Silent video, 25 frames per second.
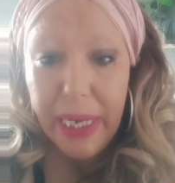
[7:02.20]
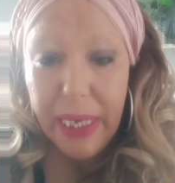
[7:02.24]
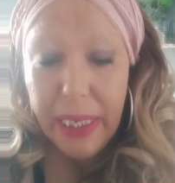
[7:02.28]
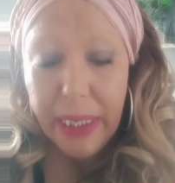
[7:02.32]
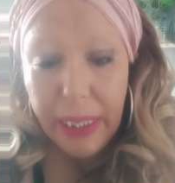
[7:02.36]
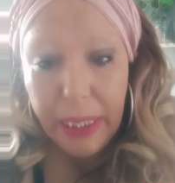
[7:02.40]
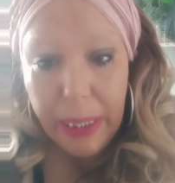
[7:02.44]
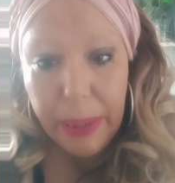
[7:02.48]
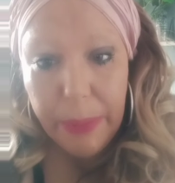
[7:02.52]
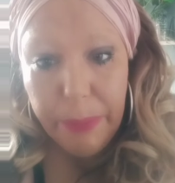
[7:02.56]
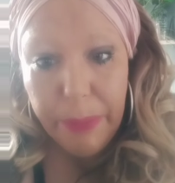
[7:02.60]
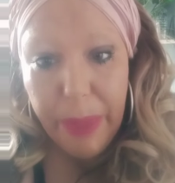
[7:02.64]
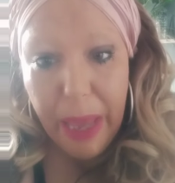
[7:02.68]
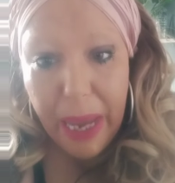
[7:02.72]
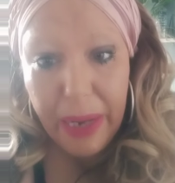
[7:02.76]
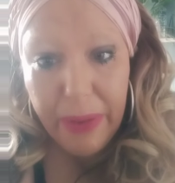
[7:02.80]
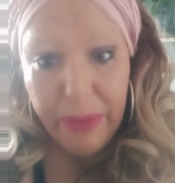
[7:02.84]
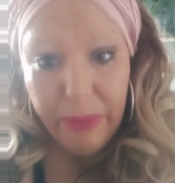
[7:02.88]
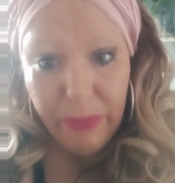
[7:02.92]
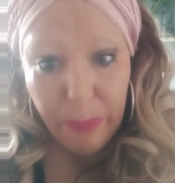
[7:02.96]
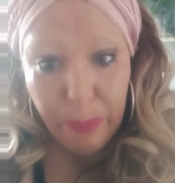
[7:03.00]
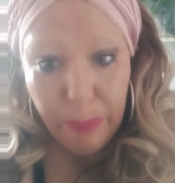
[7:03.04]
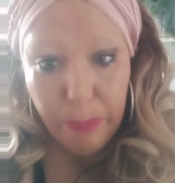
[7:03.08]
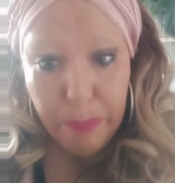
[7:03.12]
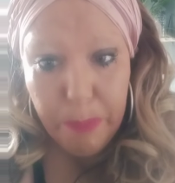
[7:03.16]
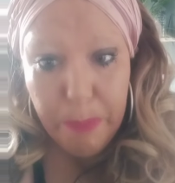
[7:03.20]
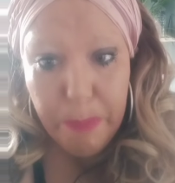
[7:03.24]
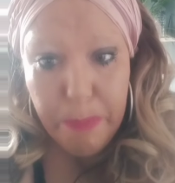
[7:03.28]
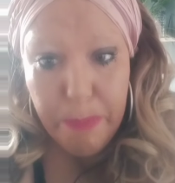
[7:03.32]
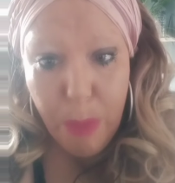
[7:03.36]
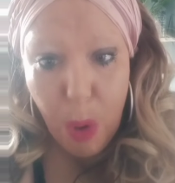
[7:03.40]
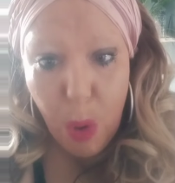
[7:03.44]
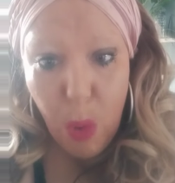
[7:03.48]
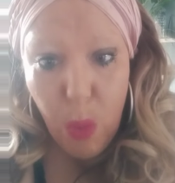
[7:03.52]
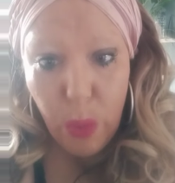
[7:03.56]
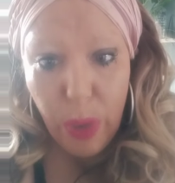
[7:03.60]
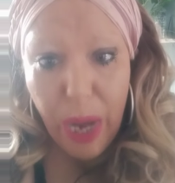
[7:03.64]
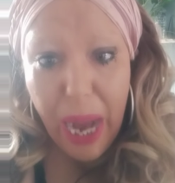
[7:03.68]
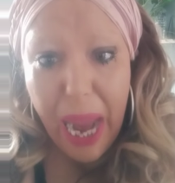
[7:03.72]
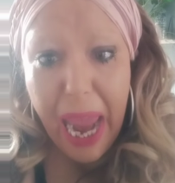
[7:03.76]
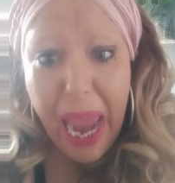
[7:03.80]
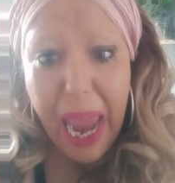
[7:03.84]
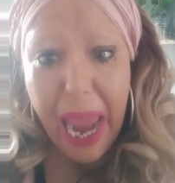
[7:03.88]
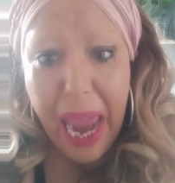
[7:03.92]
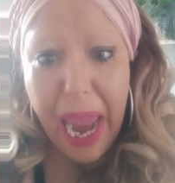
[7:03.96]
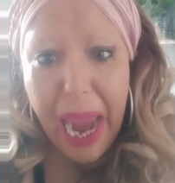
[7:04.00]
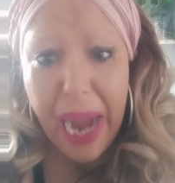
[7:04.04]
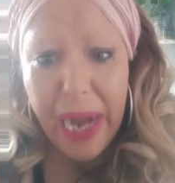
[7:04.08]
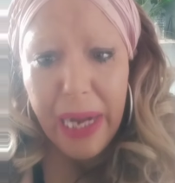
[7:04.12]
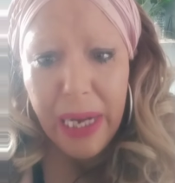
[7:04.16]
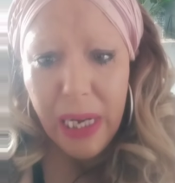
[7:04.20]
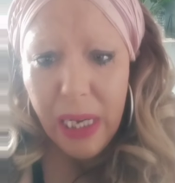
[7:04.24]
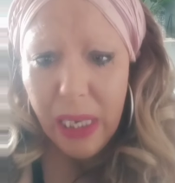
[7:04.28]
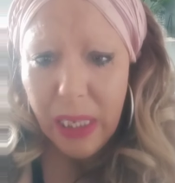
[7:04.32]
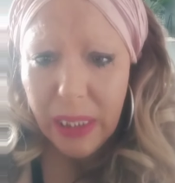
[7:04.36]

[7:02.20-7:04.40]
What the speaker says: Keep that moaning.